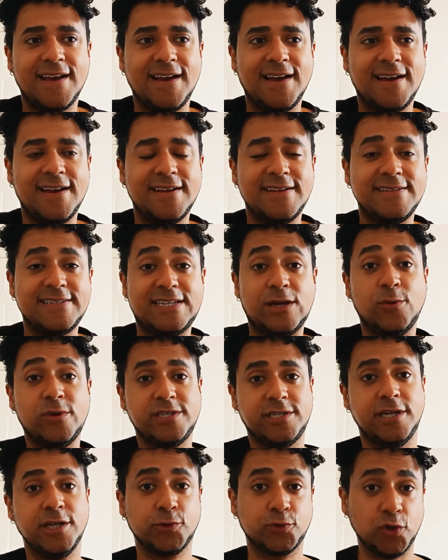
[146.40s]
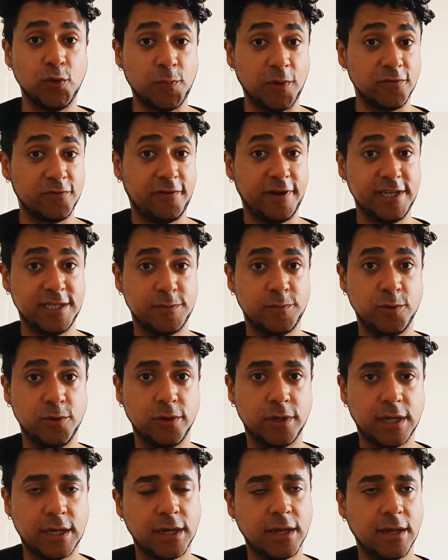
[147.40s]
And I was in a group on
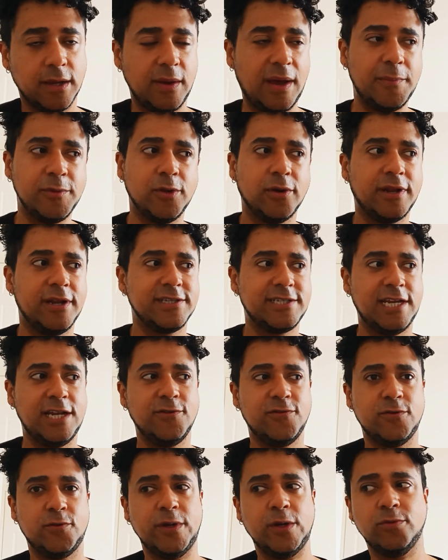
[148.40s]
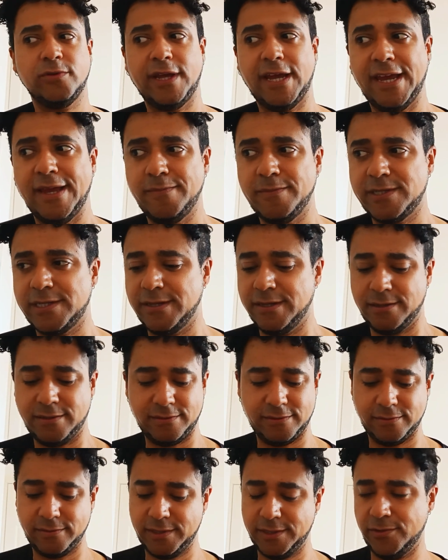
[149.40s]
Facebook. I'm not going to tell you the real names
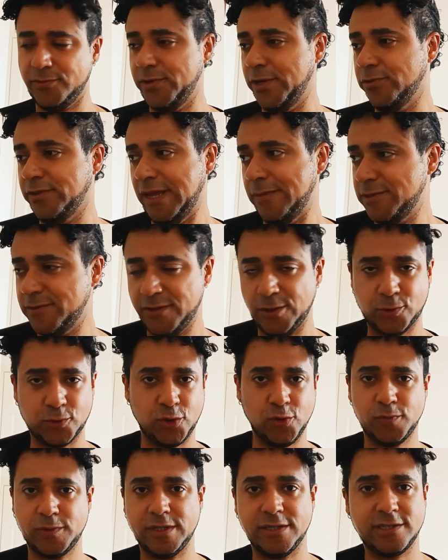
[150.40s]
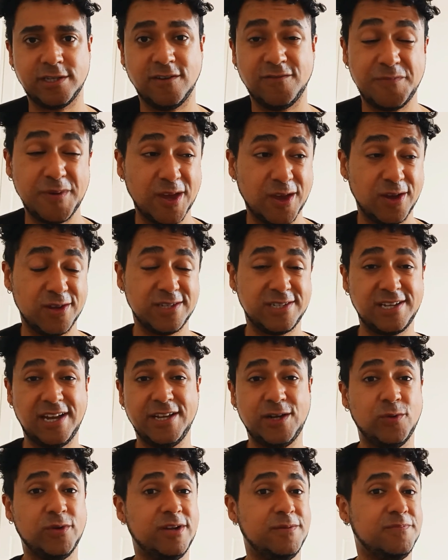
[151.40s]
of the groups and stuff, because
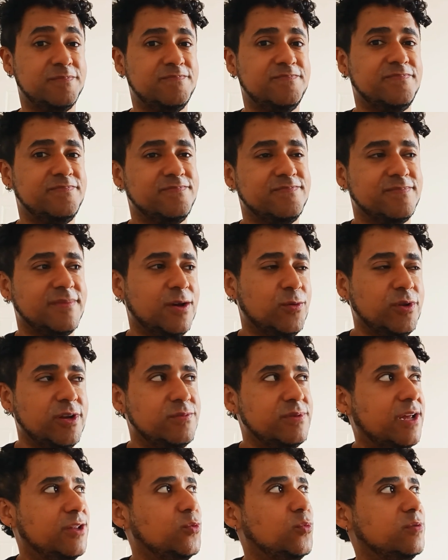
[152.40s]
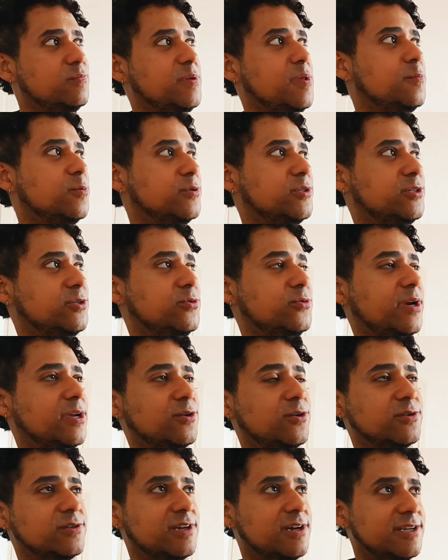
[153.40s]
I don't want people to
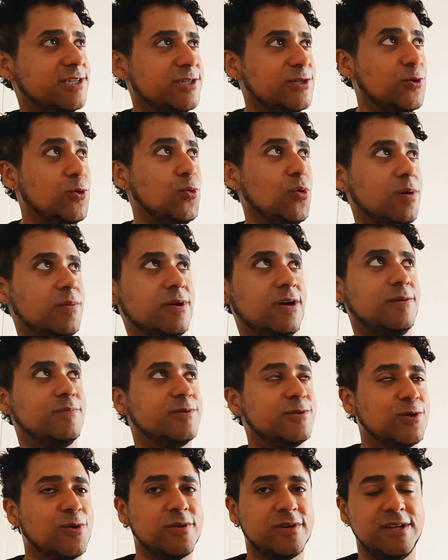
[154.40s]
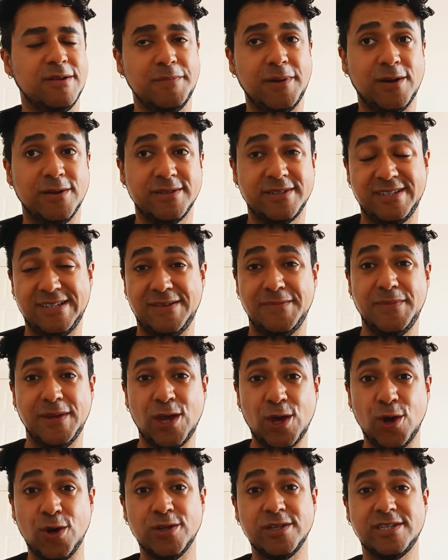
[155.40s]
recognize who I'm talking about,
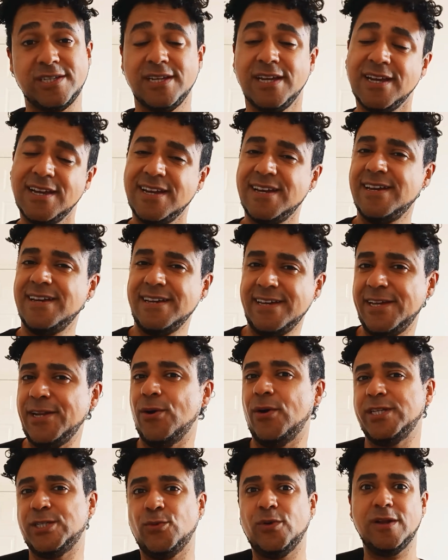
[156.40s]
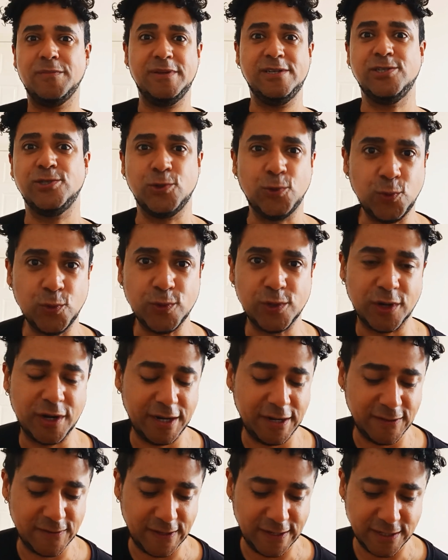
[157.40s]
because, I don't want to be sued or
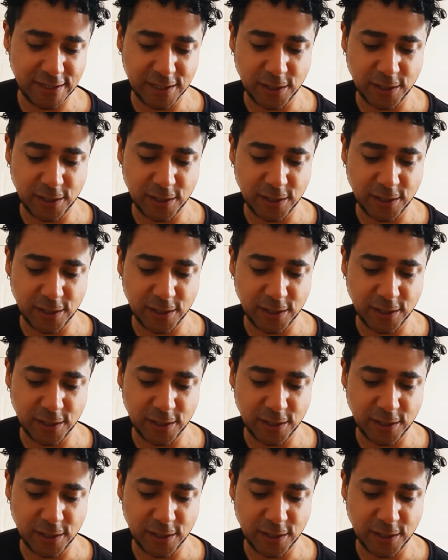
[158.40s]
anything.